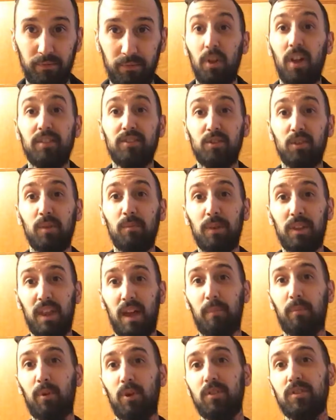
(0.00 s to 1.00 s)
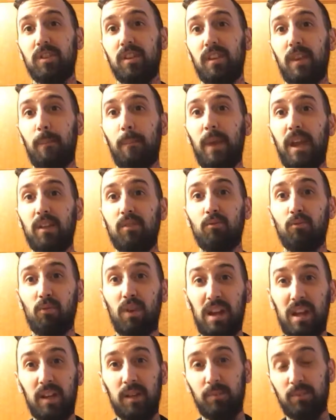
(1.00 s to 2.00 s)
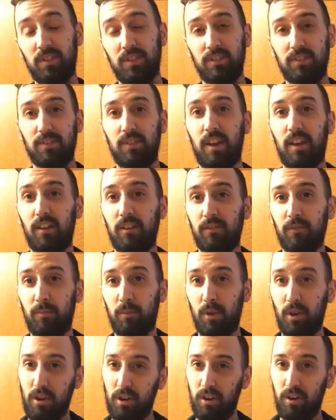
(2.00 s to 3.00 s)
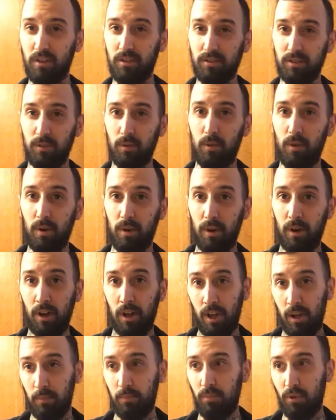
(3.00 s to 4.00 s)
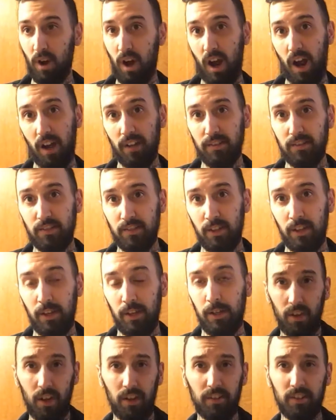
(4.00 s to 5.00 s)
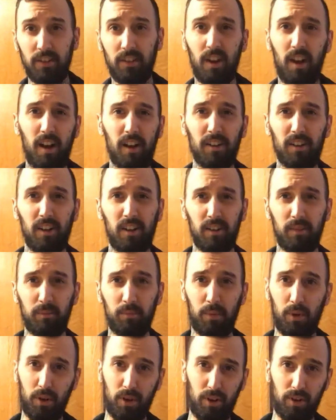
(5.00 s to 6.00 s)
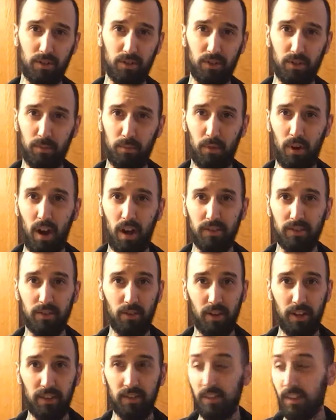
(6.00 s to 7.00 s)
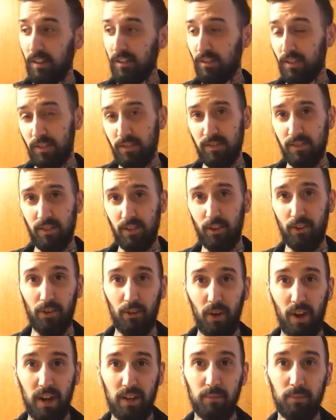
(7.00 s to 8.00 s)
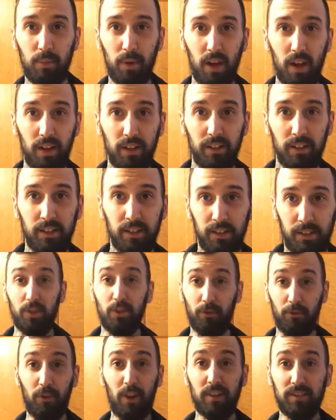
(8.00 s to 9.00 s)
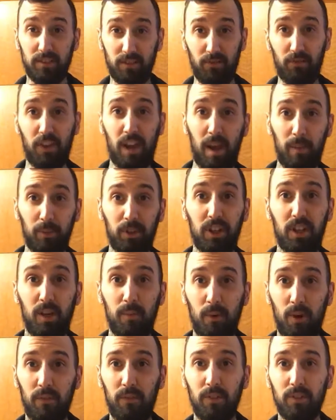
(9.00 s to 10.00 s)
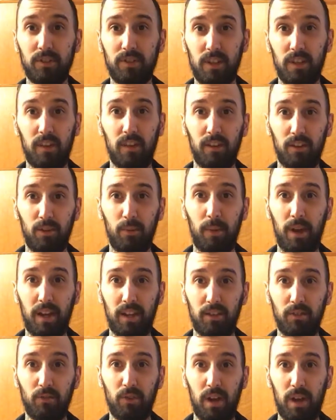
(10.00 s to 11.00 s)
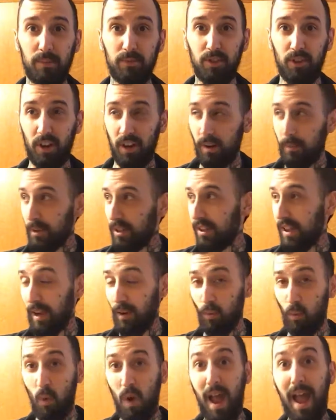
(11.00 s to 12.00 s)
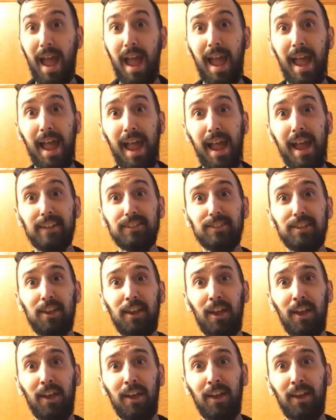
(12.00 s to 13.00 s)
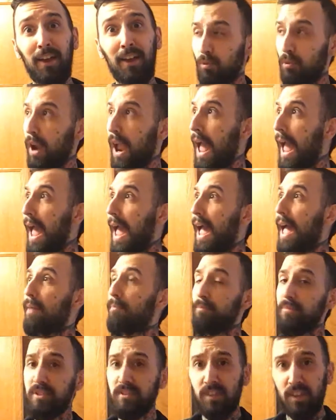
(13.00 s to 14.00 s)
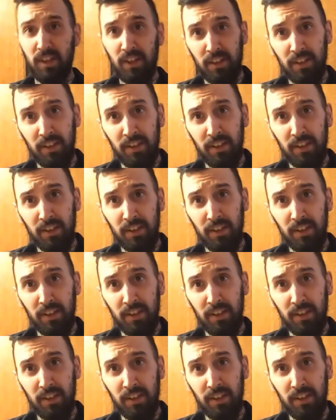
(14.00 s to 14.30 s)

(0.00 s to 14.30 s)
Plus, you can be that person that made ribs instead of burgers or brats. Not to knock on burgers or brats or anything, because they're great, but when your friends and family come over and see that you're making ribs, they're going to be like, "What? Ribs?"